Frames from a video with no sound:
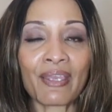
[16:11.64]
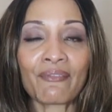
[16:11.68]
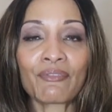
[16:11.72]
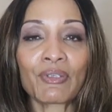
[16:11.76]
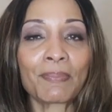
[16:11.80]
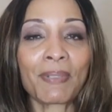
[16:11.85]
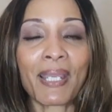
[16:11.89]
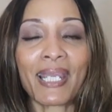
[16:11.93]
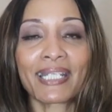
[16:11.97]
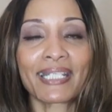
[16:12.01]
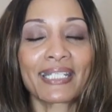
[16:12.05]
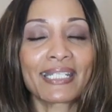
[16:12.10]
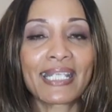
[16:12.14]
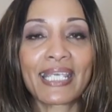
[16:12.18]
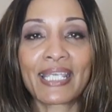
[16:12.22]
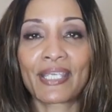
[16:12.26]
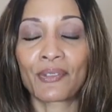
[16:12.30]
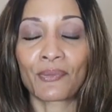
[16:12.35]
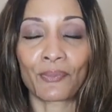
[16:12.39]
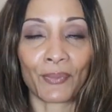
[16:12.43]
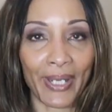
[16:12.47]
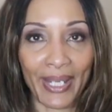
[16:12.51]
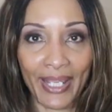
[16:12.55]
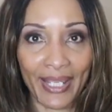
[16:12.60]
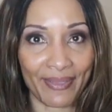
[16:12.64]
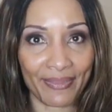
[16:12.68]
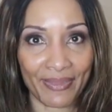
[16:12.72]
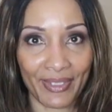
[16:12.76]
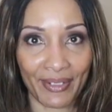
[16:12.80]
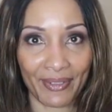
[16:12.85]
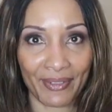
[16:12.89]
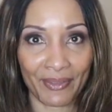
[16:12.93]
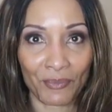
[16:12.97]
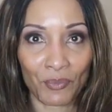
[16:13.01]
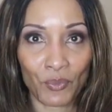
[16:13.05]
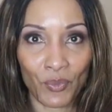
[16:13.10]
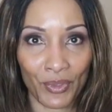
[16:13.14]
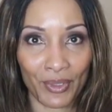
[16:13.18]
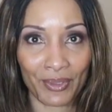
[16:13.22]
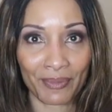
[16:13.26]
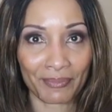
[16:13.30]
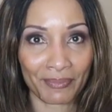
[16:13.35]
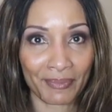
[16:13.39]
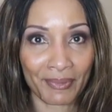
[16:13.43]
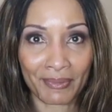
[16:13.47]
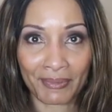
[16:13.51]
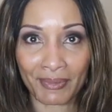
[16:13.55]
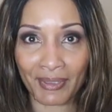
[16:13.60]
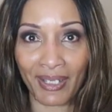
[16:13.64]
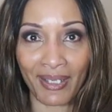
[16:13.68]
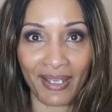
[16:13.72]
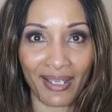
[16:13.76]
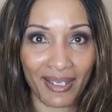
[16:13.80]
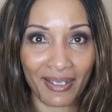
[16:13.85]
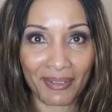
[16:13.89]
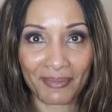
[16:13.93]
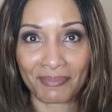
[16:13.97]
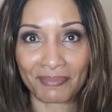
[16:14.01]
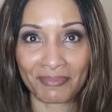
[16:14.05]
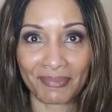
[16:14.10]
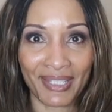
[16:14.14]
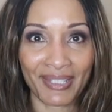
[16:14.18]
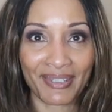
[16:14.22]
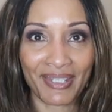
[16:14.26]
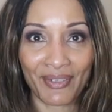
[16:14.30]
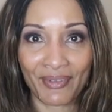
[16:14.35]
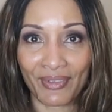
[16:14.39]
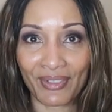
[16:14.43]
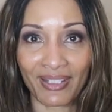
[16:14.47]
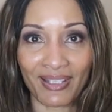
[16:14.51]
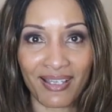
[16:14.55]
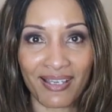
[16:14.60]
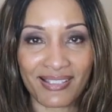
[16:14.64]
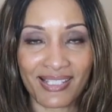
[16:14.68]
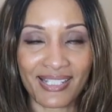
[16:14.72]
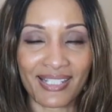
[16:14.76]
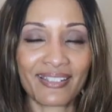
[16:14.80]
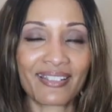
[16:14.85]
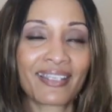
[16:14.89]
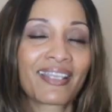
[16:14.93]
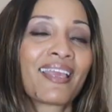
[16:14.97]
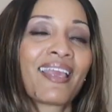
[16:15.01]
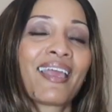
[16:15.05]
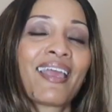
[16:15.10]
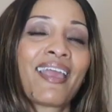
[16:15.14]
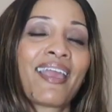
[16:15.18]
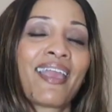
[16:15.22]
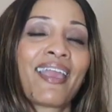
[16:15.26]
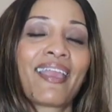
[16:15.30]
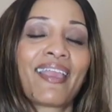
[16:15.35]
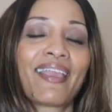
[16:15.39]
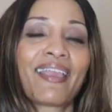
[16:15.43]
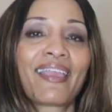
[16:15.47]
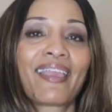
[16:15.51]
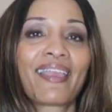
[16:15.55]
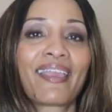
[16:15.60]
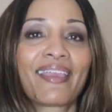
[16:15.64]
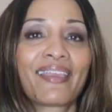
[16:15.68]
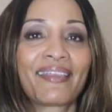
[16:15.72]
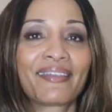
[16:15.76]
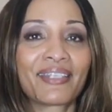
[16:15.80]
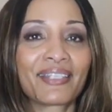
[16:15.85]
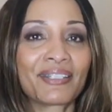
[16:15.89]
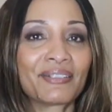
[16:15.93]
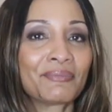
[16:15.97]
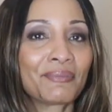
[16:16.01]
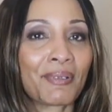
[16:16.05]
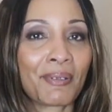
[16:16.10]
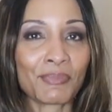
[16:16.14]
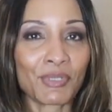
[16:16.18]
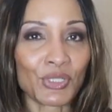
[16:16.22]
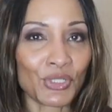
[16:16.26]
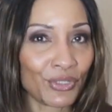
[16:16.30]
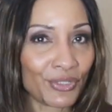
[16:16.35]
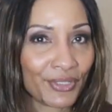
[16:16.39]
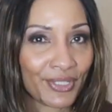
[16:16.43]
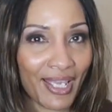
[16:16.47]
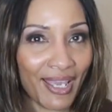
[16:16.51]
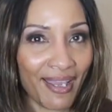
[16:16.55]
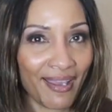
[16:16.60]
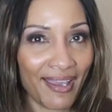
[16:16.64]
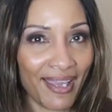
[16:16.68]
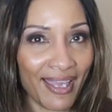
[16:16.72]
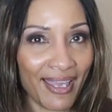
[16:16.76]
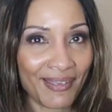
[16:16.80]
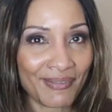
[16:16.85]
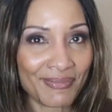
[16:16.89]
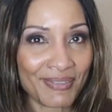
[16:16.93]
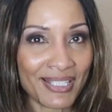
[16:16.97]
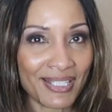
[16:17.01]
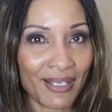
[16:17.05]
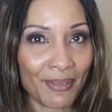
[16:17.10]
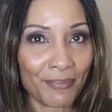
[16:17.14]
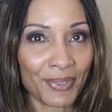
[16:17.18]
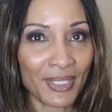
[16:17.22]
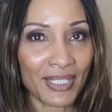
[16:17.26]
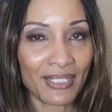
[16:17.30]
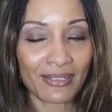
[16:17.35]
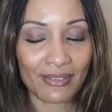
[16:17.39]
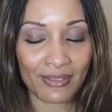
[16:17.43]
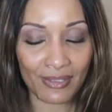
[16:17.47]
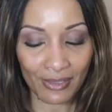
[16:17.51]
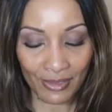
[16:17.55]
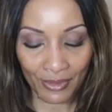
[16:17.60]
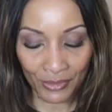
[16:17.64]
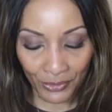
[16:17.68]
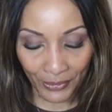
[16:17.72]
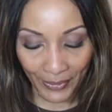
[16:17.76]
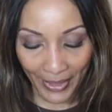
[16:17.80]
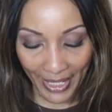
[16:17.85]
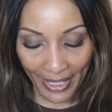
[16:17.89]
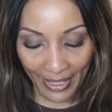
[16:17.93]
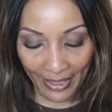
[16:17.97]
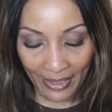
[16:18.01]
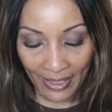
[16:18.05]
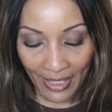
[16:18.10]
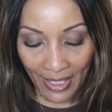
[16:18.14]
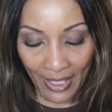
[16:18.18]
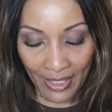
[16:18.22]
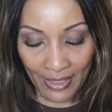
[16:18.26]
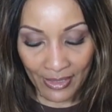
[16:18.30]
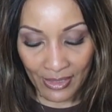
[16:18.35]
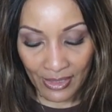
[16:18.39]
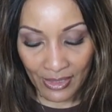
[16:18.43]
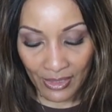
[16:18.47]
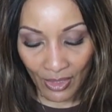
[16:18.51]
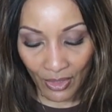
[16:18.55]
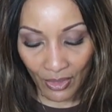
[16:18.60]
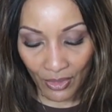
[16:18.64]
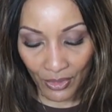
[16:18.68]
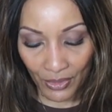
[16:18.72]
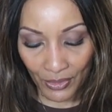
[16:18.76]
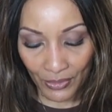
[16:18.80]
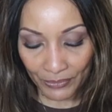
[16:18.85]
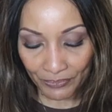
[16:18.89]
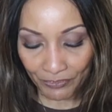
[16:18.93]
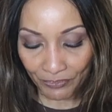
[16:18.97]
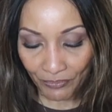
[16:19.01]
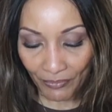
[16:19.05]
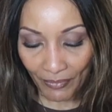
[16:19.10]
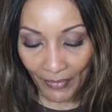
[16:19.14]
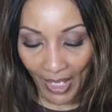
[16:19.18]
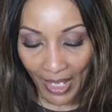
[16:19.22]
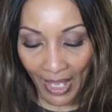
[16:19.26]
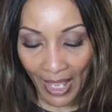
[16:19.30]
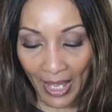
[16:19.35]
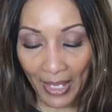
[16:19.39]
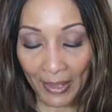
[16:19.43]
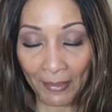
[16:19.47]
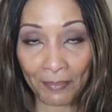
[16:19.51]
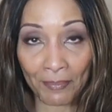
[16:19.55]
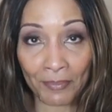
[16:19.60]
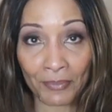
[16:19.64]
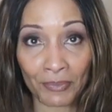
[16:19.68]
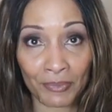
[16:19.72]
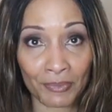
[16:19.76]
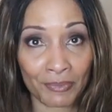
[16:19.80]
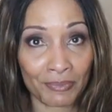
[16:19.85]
everybody need gray in their uh, in their closet and i'm sure y'all have something gray so i